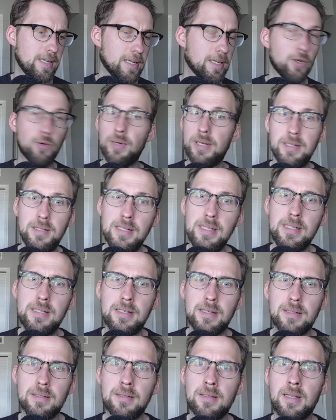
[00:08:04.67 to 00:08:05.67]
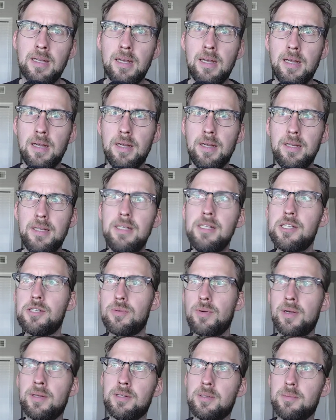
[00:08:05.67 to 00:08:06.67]
in great detail. He's
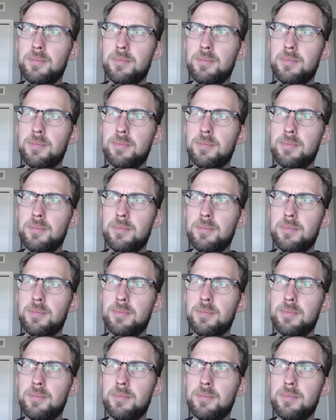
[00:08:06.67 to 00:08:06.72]
trying to